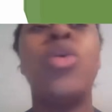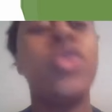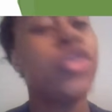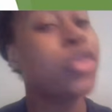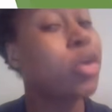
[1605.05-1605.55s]

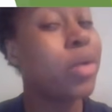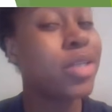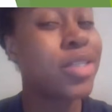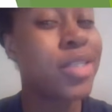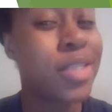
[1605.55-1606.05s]
you're
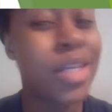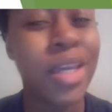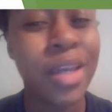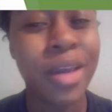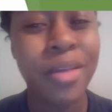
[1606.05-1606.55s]
going to
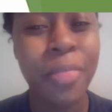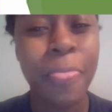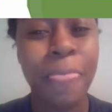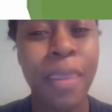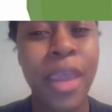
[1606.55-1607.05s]
see
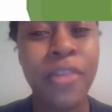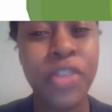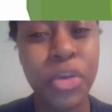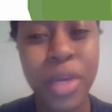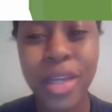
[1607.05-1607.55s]

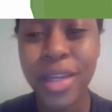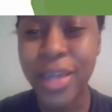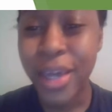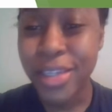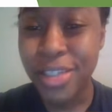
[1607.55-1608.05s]
if you can
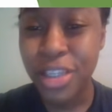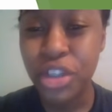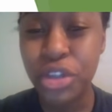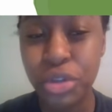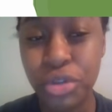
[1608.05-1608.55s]
guess
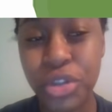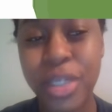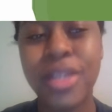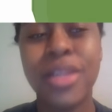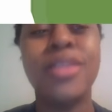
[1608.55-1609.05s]
the
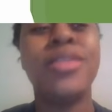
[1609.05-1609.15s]
nutrient